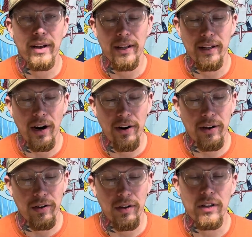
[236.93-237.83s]
in the
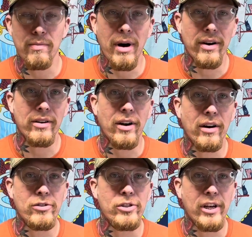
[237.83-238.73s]
article The Modern
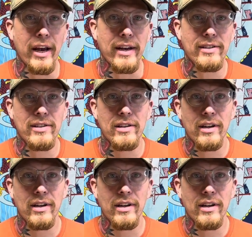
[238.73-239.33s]
Cartridge Case,